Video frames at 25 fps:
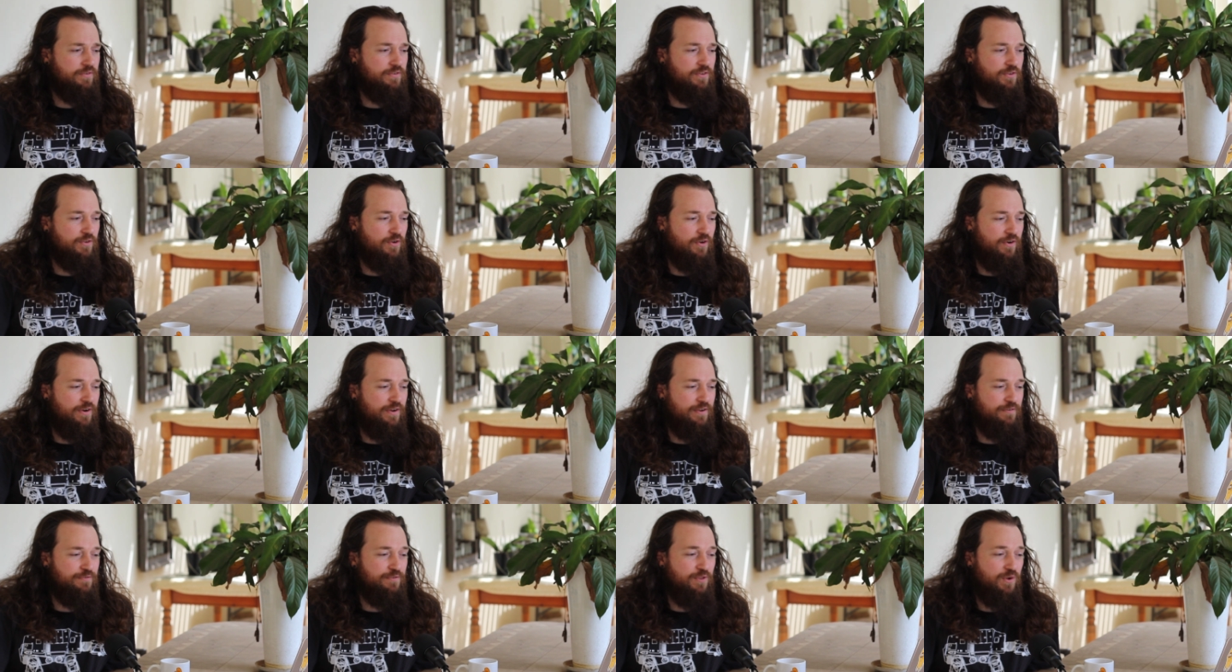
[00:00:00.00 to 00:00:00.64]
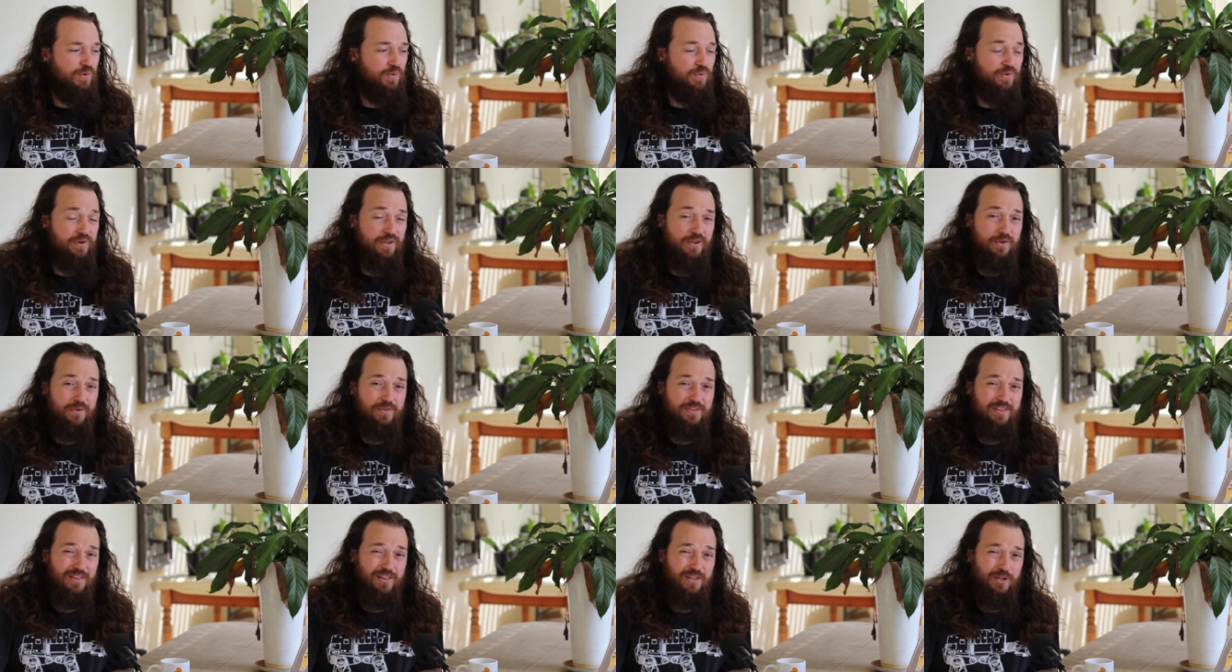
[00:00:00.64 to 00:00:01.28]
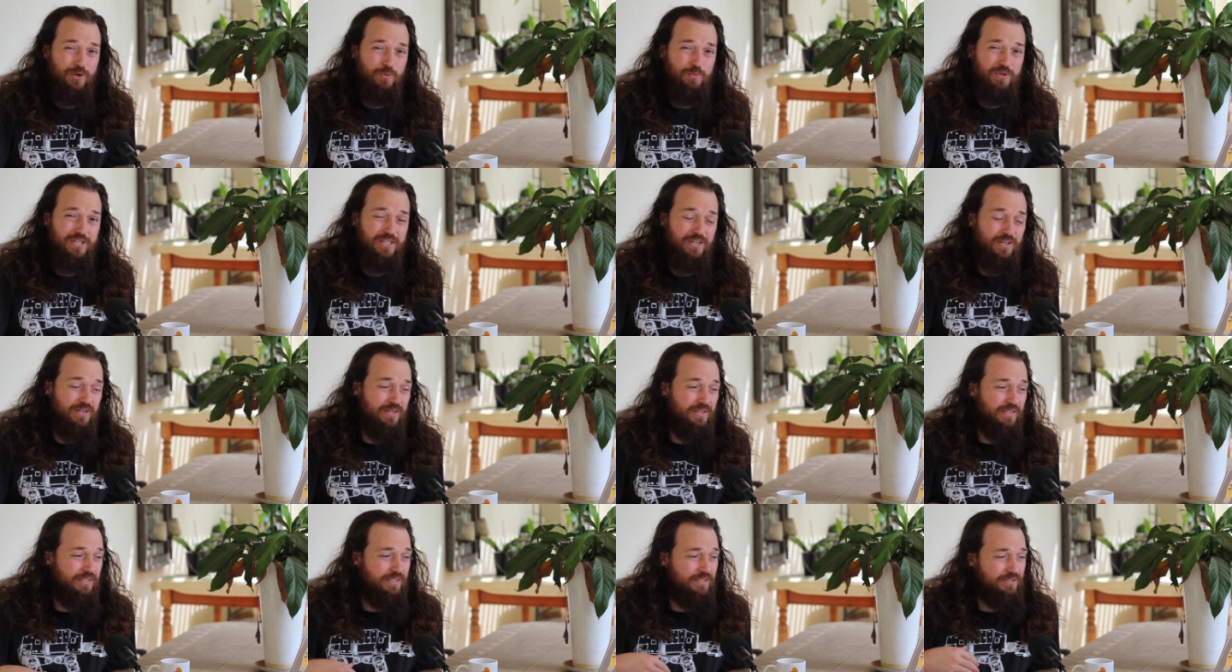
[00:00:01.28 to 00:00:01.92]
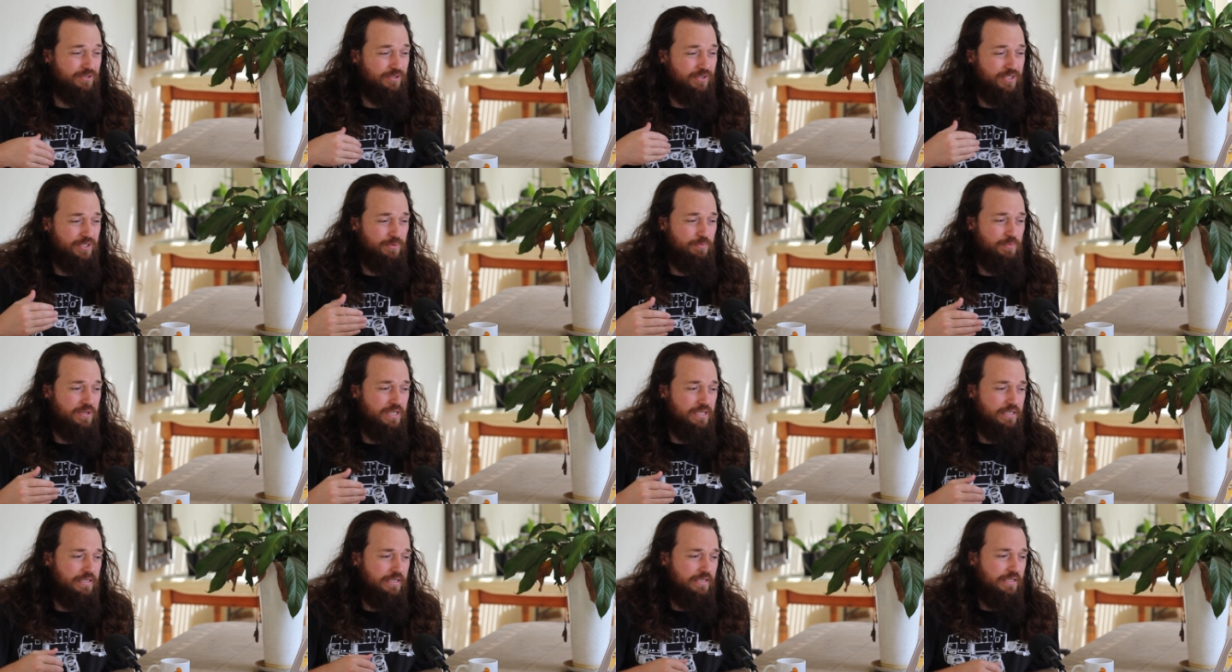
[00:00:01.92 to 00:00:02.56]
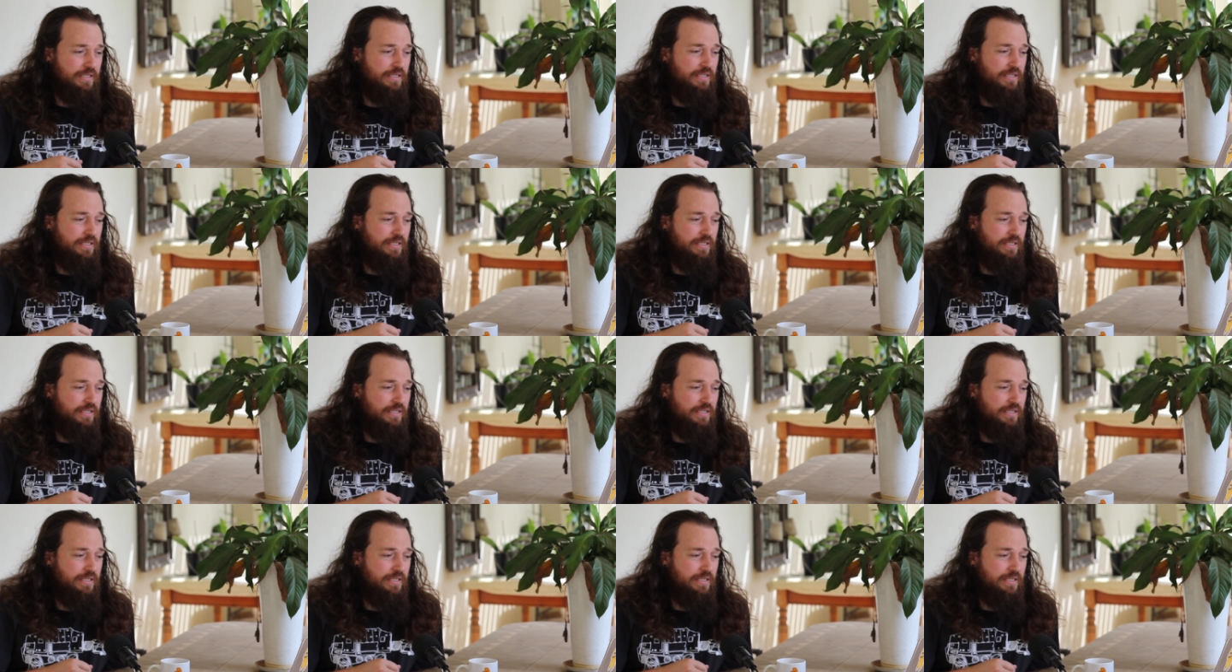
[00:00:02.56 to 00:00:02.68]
Sorry if the audio is a little bit crispy.